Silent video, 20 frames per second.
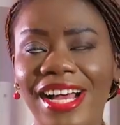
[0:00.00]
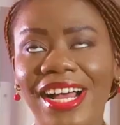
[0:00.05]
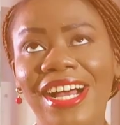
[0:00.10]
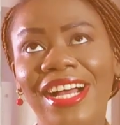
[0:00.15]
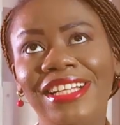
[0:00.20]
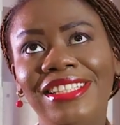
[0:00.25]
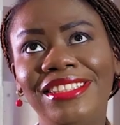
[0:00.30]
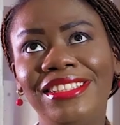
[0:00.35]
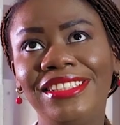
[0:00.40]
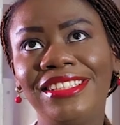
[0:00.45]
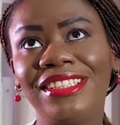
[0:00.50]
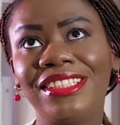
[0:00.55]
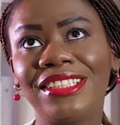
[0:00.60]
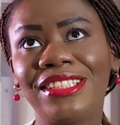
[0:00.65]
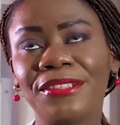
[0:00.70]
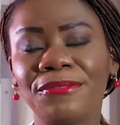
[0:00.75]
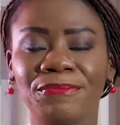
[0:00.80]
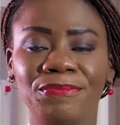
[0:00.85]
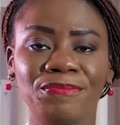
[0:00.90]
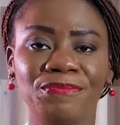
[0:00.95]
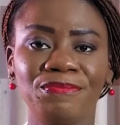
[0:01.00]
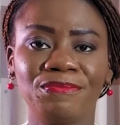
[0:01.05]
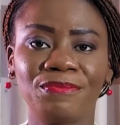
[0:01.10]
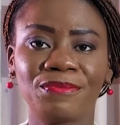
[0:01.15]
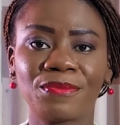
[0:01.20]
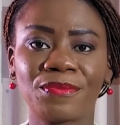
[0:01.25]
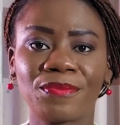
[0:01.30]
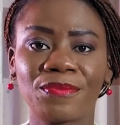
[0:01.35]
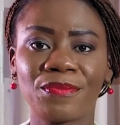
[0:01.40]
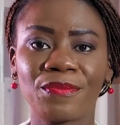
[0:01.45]
And
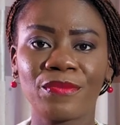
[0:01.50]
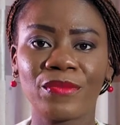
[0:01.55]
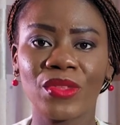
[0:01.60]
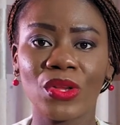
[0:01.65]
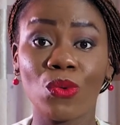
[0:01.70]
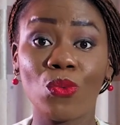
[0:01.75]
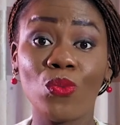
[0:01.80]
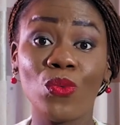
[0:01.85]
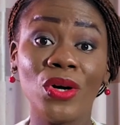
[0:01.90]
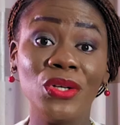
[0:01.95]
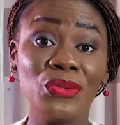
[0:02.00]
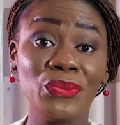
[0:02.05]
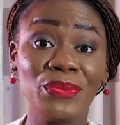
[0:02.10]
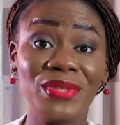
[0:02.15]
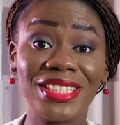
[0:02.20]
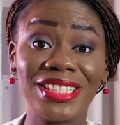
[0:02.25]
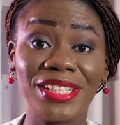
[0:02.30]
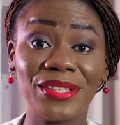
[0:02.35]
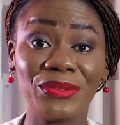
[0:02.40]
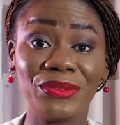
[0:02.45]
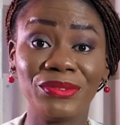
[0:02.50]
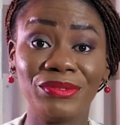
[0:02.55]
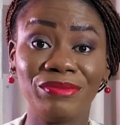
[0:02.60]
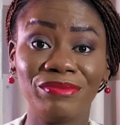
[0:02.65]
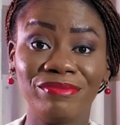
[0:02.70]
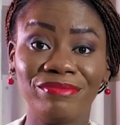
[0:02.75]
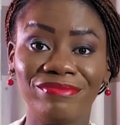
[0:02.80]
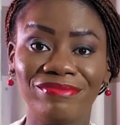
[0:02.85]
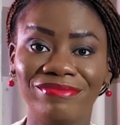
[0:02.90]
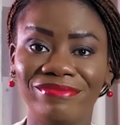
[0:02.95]
what do we sell?
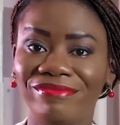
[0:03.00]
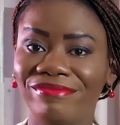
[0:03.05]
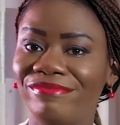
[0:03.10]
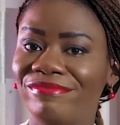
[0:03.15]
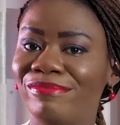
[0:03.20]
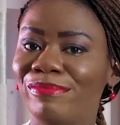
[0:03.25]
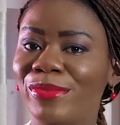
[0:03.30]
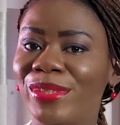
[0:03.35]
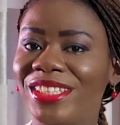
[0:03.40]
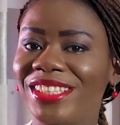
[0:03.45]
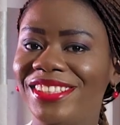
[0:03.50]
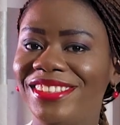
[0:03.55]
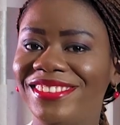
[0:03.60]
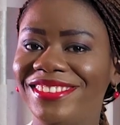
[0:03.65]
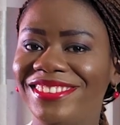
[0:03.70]
Money,